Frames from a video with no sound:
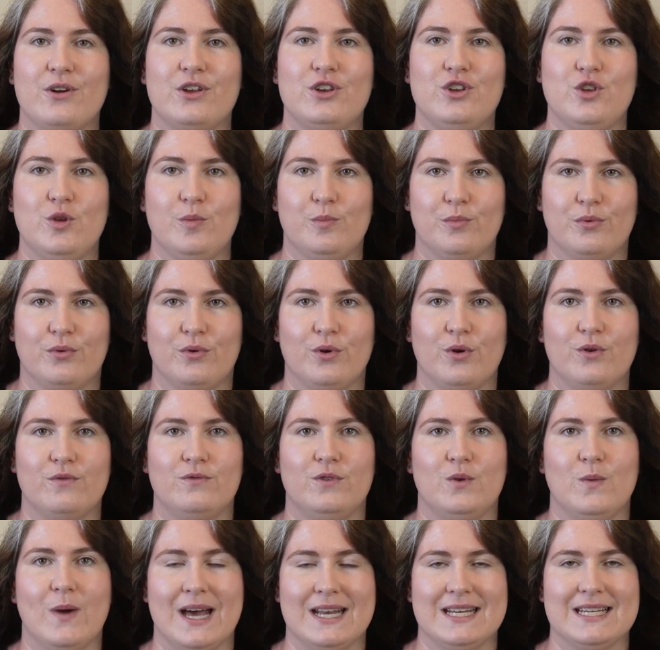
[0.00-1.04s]
can you prove
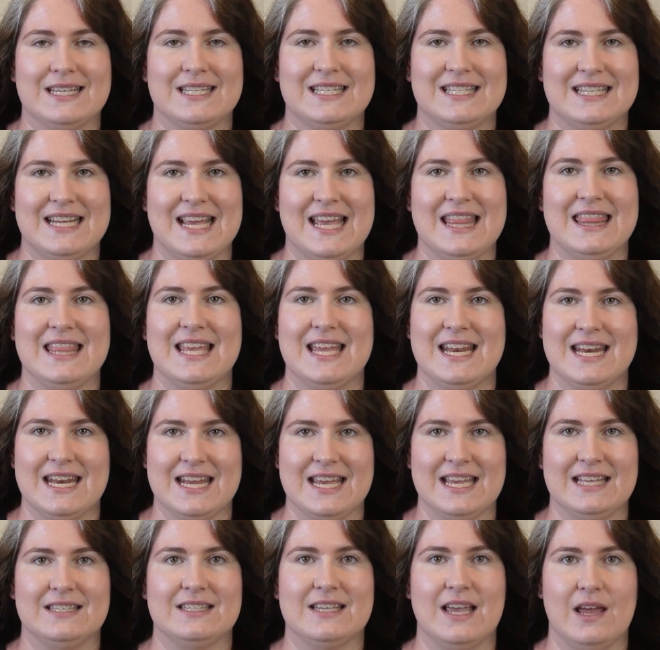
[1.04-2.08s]
you understand their
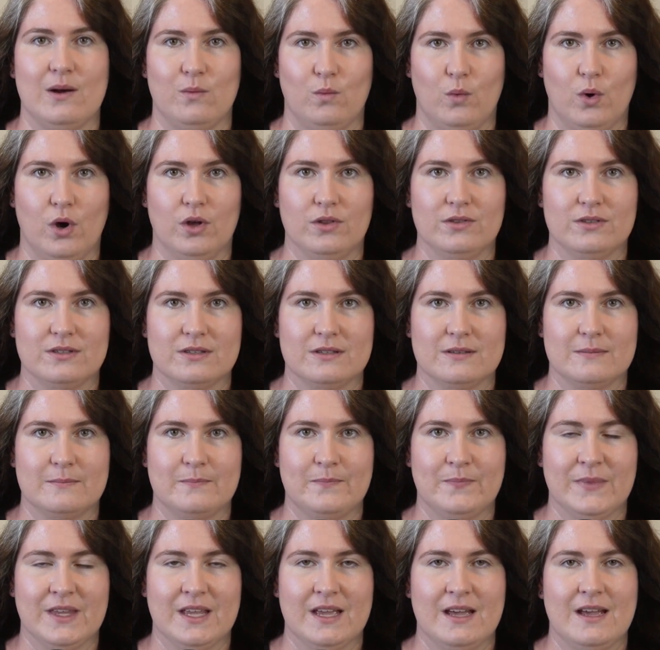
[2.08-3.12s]
needs and wants?
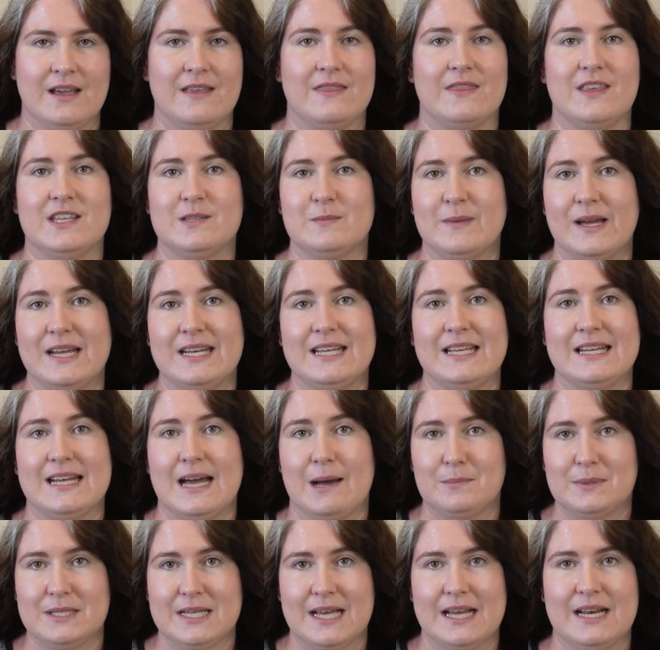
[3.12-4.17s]
These might need
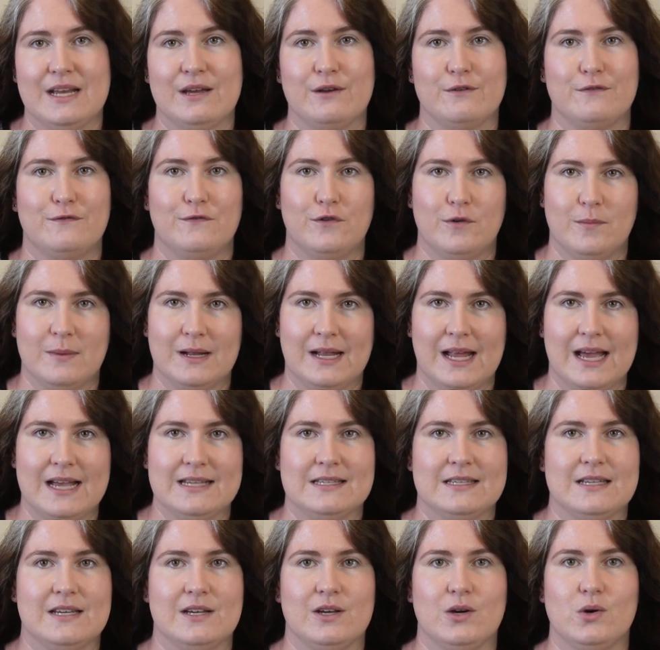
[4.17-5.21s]
updating,
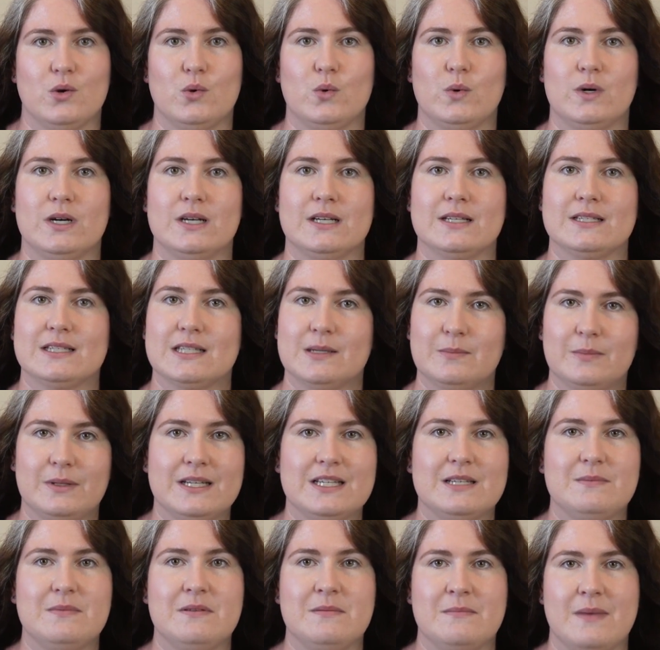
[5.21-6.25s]
formalizing, or simply
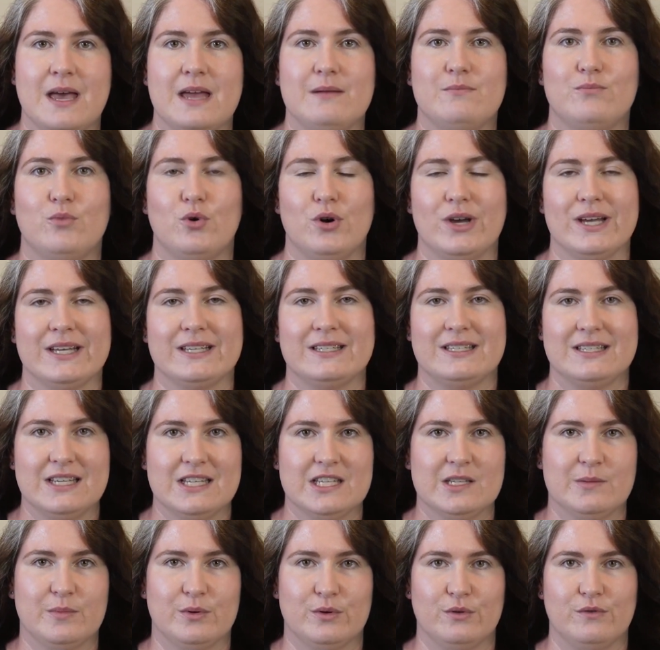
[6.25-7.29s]
to be made more
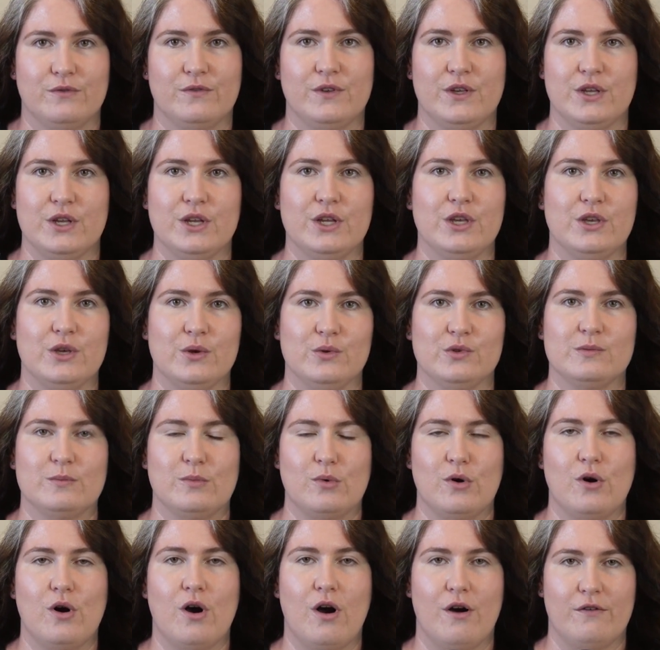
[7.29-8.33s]
accessible for you to use
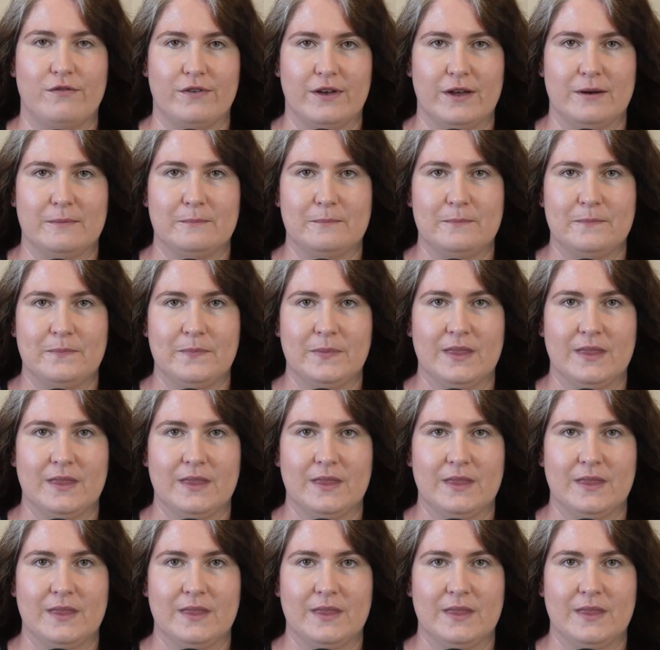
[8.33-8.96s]
more often.